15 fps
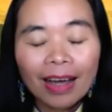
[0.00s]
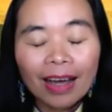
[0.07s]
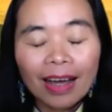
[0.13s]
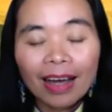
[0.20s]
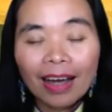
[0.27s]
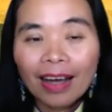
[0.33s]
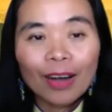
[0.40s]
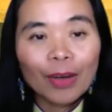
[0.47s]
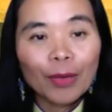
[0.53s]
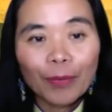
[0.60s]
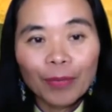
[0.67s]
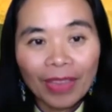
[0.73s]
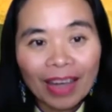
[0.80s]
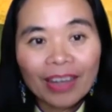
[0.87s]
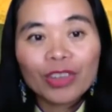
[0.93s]

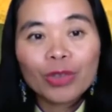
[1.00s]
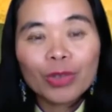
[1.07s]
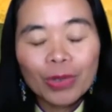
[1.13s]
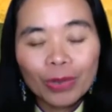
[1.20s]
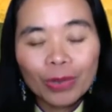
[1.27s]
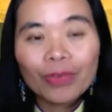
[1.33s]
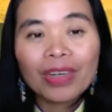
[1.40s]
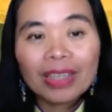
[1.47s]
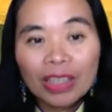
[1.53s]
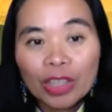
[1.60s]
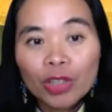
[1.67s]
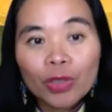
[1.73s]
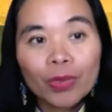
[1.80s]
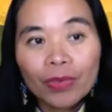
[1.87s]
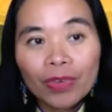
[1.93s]
that you really
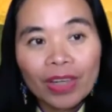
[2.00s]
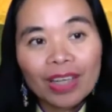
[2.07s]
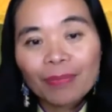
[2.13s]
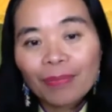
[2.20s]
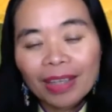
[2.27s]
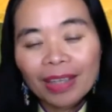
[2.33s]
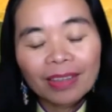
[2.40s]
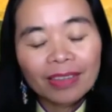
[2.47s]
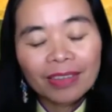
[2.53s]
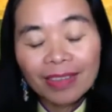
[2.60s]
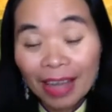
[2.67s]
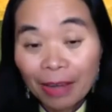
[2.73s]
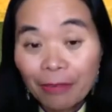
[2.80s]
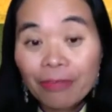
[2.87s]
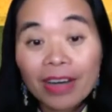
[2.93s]
should read, because they're
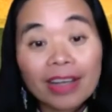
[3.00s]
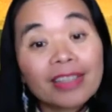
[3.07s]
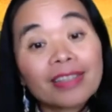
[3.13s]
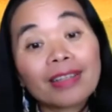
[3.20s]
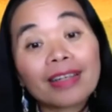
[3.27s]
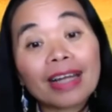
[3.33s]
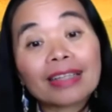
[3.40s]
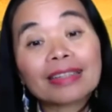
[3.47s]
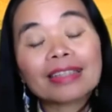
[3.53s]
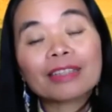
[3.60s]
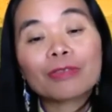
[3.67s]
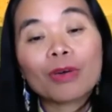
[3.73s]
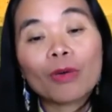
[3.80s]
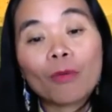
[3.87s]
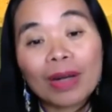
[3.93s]
very selective
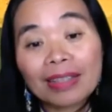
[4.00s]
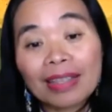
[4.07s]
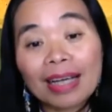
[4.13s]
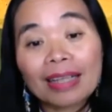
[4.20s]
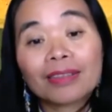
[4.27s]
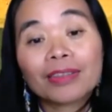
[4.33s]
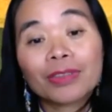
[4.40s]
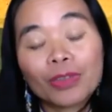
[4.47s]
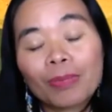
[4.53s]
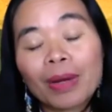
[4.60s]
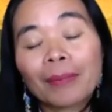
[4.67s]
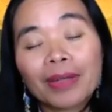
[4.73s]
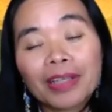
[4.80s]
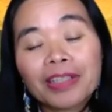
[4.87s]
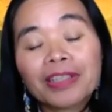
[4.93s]
of what titles to publish.